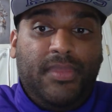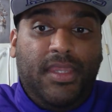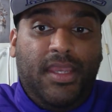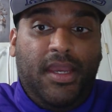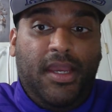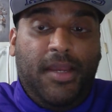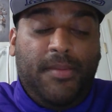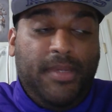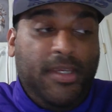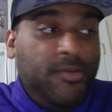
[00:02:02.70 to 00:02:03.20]

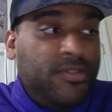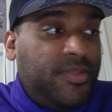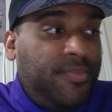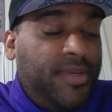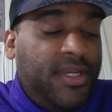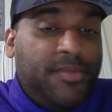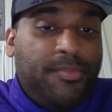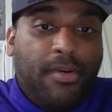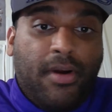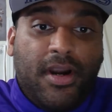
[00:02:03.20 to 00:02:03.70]
Um, he was a
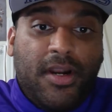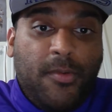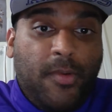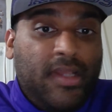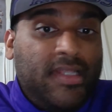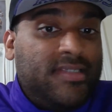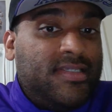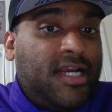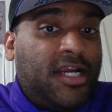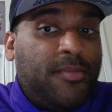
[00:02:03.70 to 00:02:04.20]
big part of why
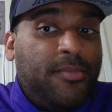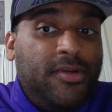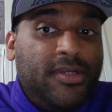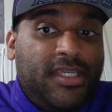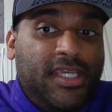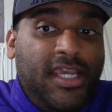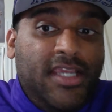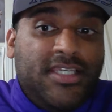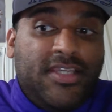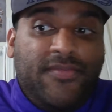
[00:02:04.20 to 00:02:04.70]
the Sacramento
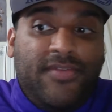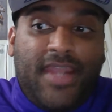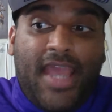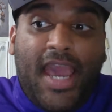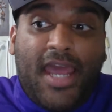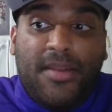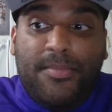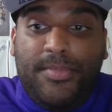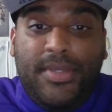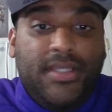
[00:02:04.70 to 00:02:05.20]
Kings even
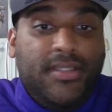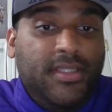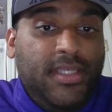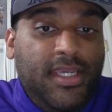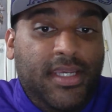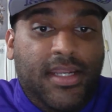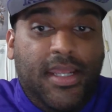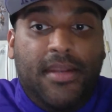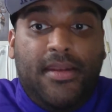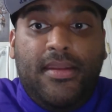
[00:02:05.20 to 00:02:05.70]
had a big
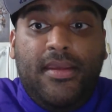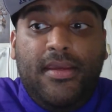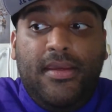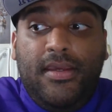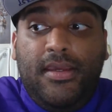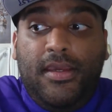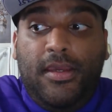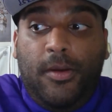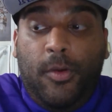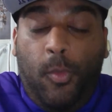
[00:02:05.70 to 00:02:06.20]
lead and
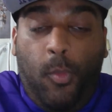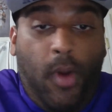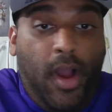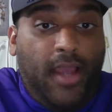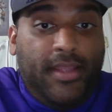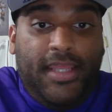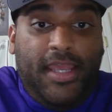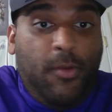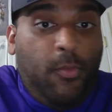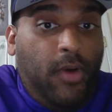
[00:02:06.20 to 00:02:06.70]

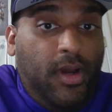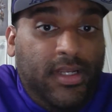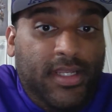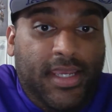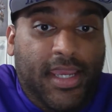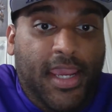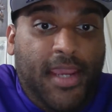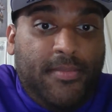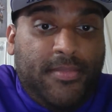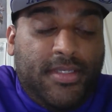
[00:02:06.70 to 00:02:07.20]
why they won the
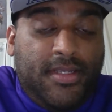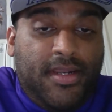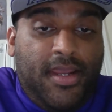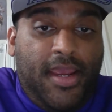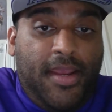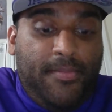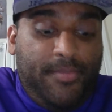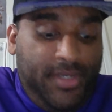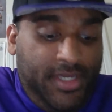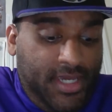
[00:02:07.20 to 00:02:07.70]
game
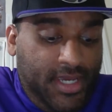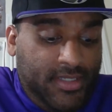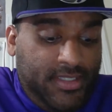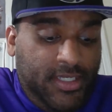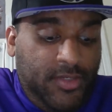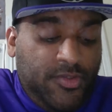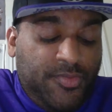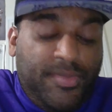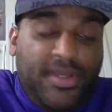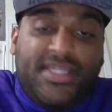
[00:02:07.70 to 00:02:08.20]
tonight because
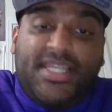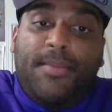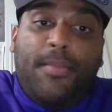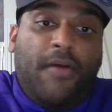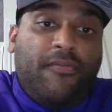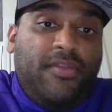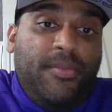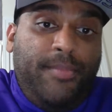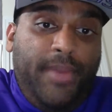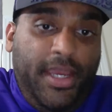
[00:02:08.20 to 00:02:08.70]
he was big time
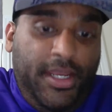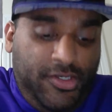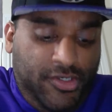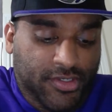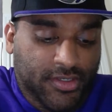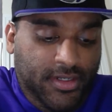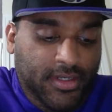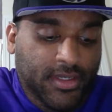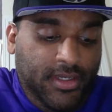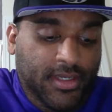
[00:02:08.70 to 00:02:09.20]
off the
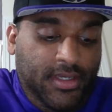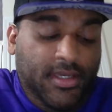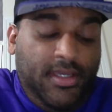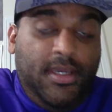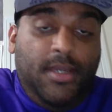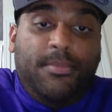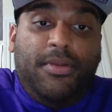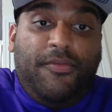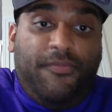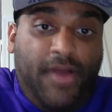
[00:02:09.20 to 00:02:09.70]
bench
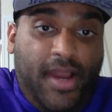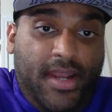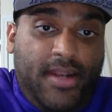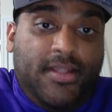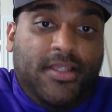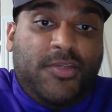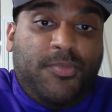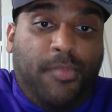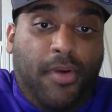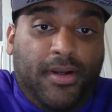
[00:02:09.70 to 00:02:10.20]
and provided
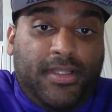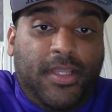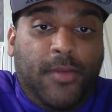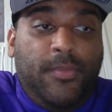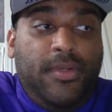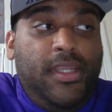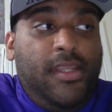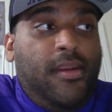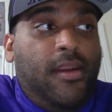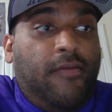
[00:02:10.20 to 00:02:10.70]
the spark that
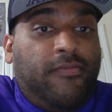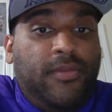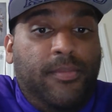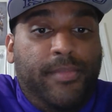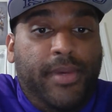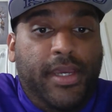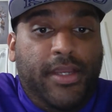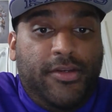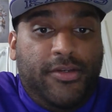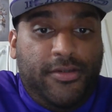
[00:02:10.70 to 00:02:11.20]
we needed off the
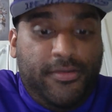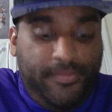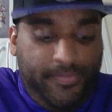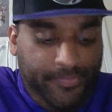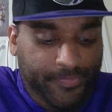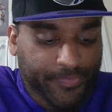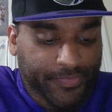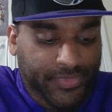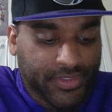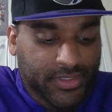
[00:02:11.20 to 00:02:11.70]
bench.
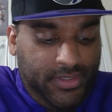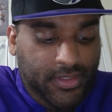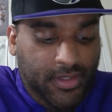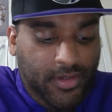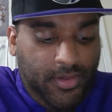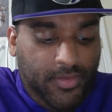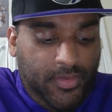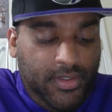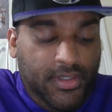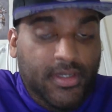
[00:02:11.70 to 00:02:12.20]

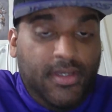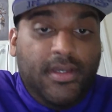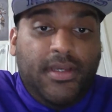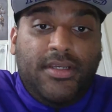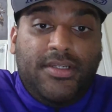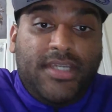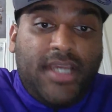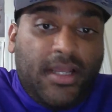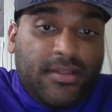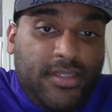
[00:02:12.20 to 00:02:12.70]
So
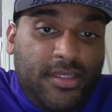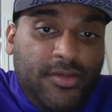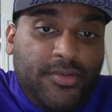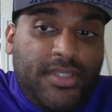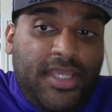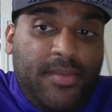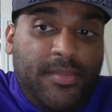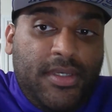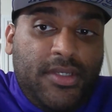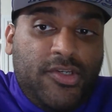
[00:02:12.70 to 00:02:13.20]
shout out to you,
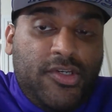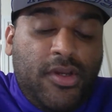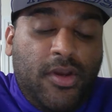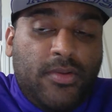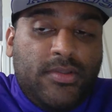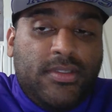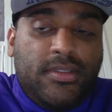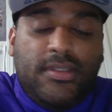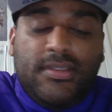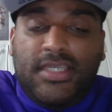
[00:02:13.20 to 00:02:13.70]
Damian
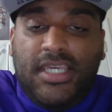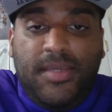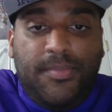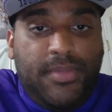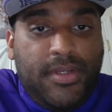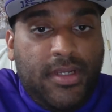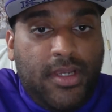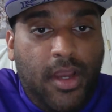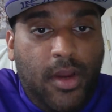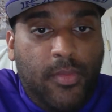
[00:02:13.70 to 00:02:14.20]
Jones. Let's keep
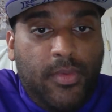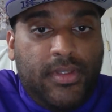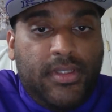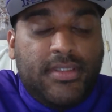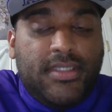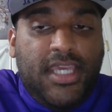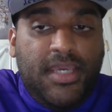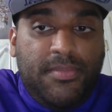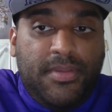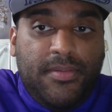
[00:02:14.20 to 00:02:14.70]
it going. Let's
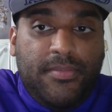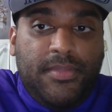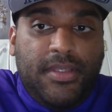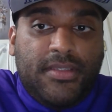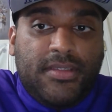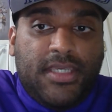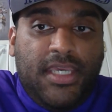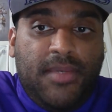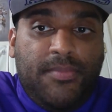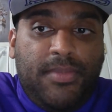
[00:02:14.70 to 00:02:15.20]
keep it.
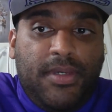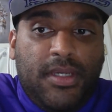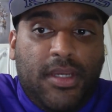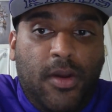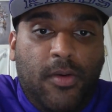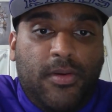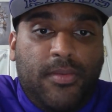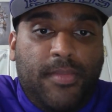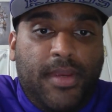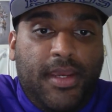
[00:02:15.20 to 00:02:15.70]
Let's keep it
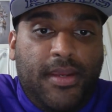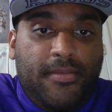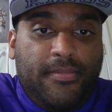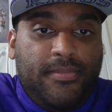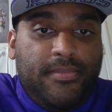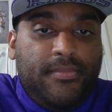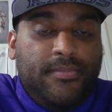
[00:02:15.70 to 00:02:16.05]
going, man.